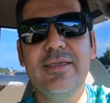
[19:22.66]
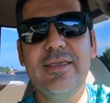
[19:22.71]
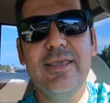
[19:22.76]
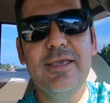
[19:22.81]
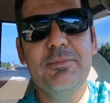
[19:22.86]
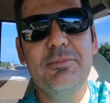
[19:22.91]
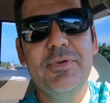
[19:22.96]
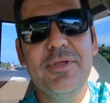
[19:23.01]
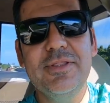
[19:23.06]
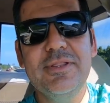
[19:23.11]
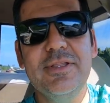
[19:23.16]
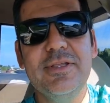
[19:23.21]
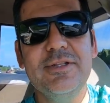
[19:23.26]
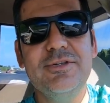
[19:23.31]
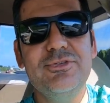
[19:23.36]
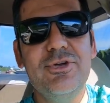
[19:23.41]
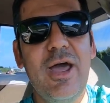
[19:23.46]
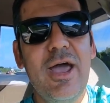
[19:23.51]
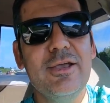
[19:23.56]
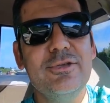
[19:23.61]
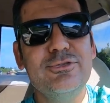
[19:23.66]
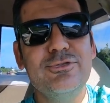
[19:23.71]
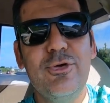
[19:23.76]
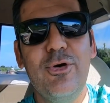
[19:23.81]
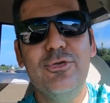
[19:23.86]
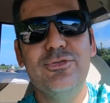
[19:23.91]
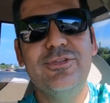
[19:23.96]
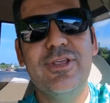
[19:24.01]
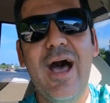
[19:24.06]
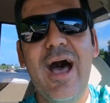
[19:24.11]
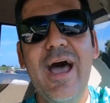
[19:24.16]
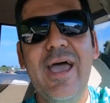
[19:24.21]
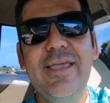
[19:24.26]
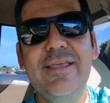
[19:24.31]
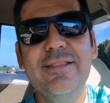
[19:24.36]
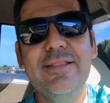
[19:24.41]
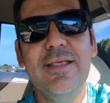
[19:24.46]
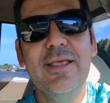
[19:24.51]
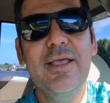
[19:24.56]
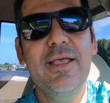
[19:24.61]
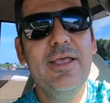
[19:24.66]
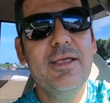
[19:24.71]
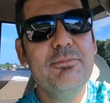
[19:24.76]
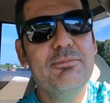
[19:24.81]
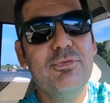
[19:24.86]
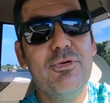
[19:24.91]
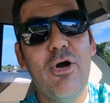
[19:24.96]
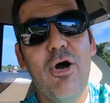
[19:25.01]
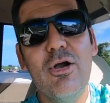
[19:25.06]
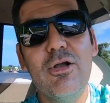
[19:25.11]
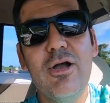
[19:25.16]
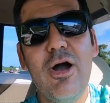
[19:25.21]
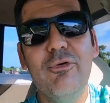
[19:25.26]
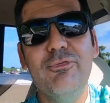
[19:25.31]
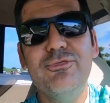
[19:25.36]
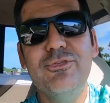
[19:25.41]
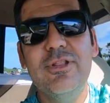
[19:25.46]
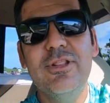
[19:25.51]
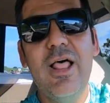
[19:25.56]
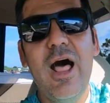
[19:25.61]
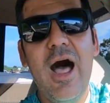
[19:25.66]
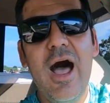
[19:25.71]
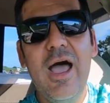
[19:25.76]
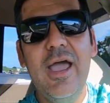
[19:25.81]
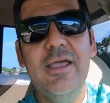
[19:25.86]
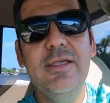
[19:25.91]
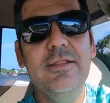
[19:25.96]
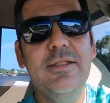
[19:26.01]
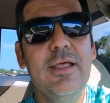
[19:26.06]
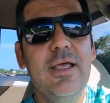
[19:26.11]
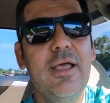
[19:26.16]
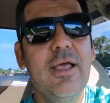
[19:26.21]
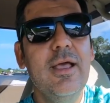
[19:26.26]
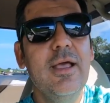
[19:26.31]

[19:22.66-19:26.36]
keeping the drag so tight, broke off the line.